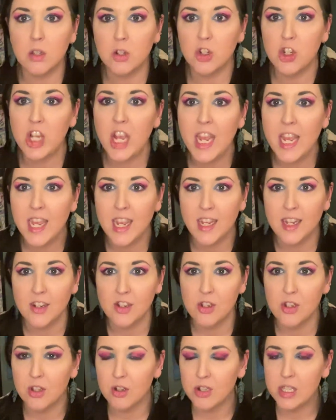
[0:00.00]

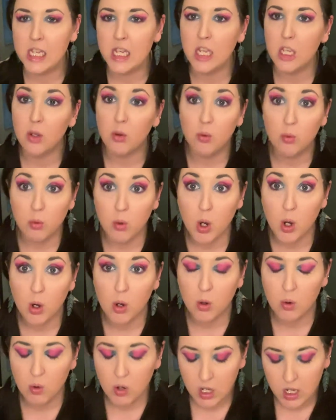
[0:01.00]
change, they're seeing you
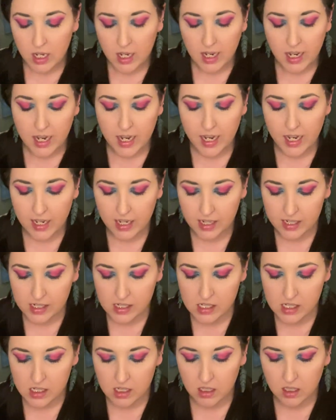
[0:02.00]
grow,
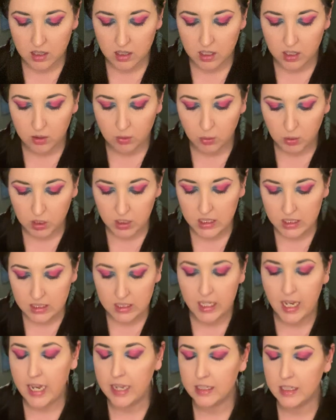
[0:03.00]
and they're really
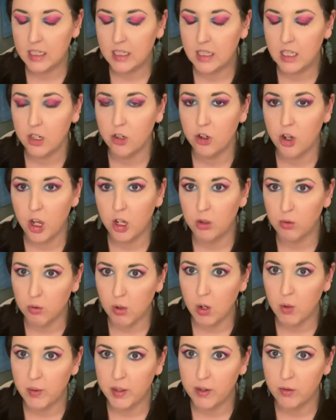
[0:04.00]
sad that they're not
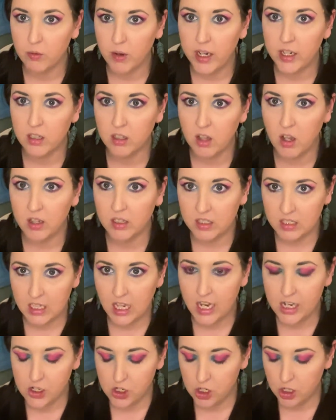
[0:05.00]
growing right
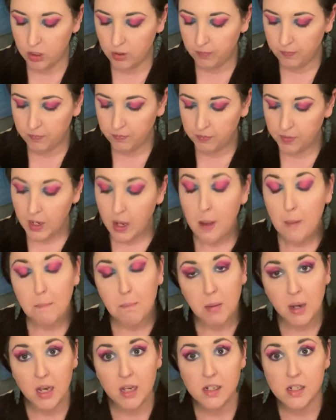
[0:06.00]
alongside you.
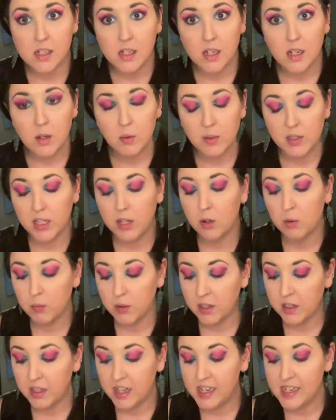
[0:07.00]
But what they don't
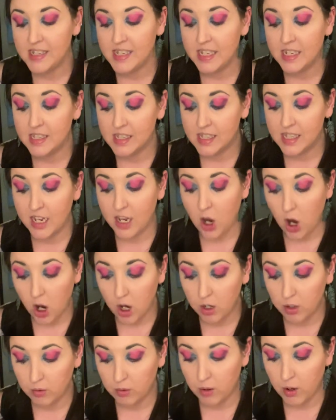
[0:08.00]
realize is they
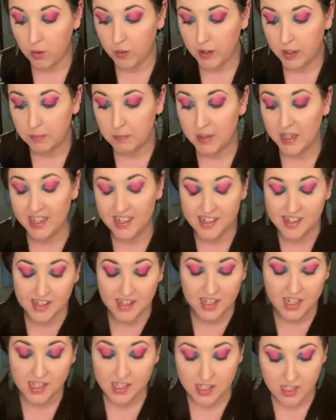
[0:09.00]
are growing because
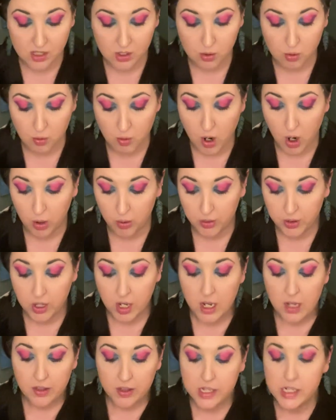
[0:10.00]
this is growth.
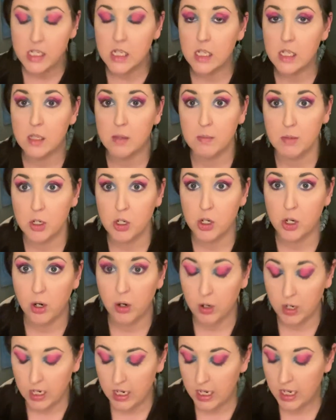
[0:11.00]
This is
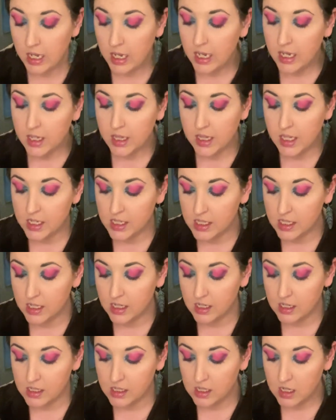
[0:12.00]
maturity. This
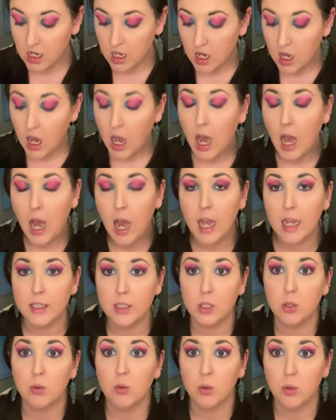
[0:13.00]
is, I
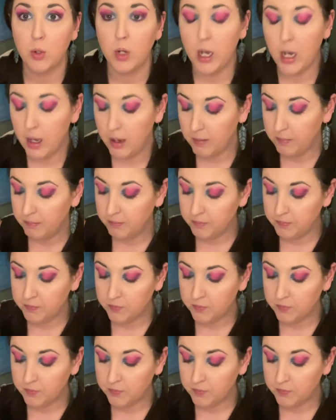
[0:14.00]
screwed up